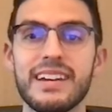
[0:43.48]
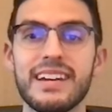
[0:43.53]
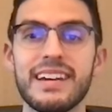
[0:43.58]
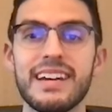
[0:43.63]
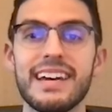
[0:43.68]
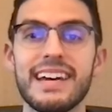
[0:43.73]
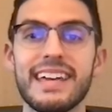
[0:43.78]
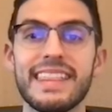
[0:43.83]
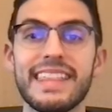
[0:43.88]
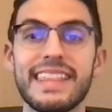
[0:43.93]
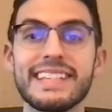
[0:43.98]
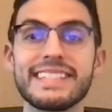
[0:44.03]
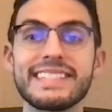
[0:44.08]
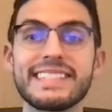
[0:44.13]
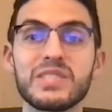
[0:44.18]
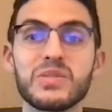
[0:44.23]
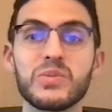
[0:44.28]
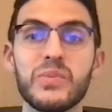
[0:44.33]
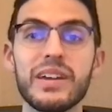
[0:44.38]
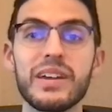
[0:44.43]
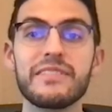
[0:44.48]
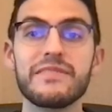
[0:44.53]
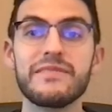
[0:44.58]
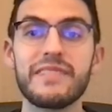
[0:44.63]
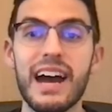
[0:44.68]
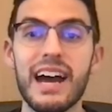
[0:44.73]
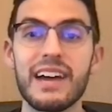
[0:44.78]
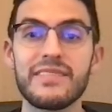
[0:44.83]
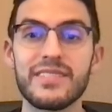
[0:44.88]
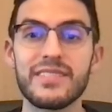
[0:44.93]
This is week
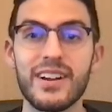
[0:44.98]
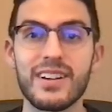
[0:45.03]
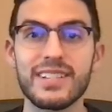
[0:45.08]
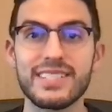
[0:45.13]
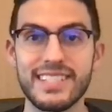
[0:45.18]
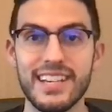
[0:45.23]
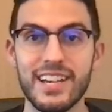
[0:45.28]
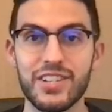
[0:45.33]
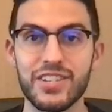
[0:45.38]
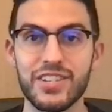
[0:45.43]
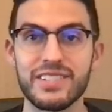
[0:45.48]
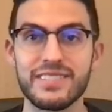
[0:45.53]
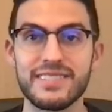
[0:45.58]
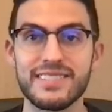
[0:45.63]
5 in our session,